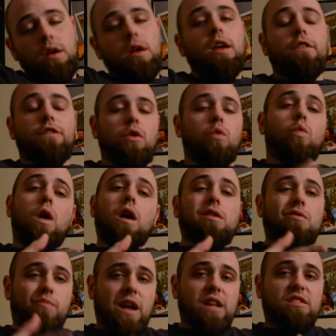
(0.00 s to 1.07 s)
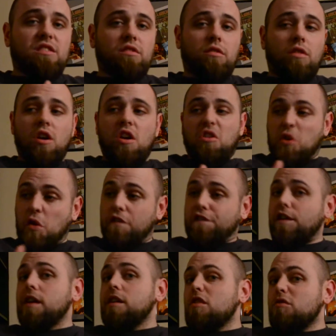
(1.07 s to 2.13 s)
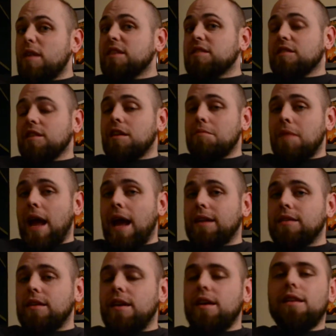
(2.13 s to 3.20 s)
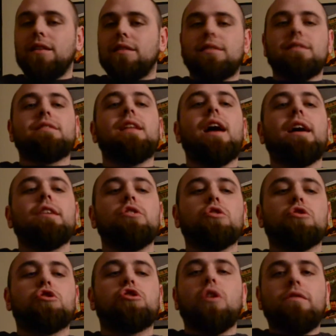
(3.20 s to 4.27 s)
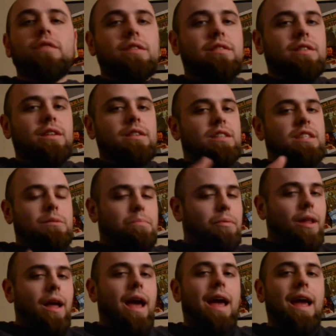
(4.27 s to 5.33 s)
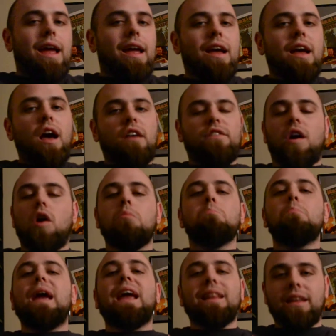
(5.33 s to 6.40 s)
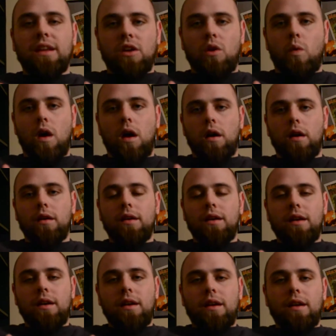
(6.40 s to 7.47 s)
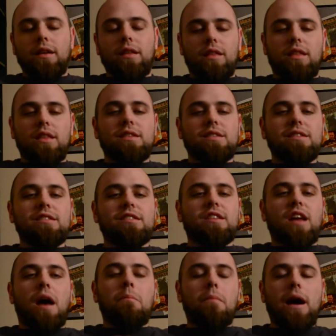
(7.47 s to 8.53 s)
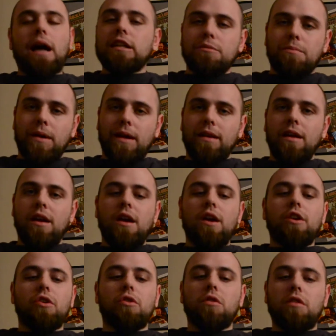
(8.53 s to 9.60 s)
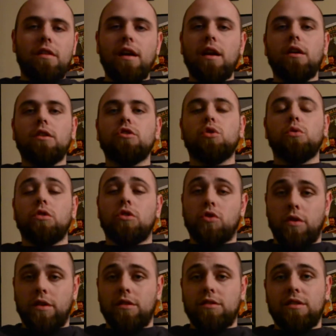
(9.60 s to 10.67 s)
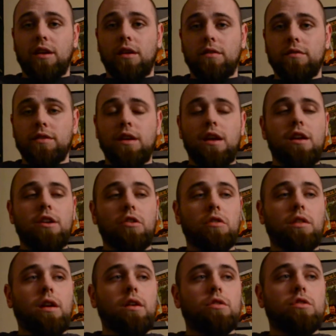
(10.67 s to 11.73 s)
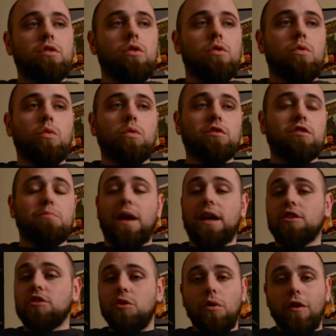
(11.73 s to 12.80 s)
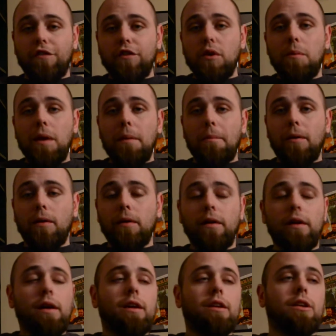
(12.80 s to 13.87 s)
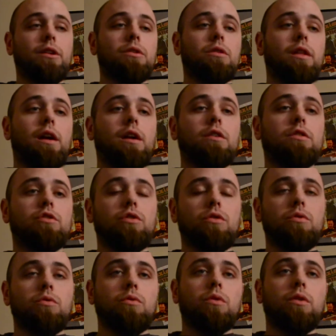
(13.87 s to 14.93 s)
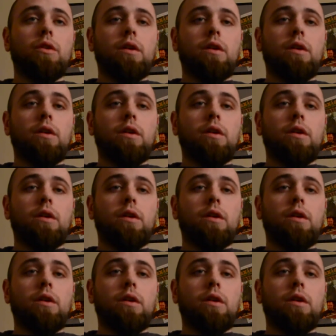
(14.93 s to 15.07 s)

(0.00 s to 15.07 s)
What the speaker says: If you want to wrestle, go find a wrestling mat. This is not your chauvinistic display of how manly you are. This is a mosh pit. You're there to enjoy yourselves. You're there to smash into a few people. You're there to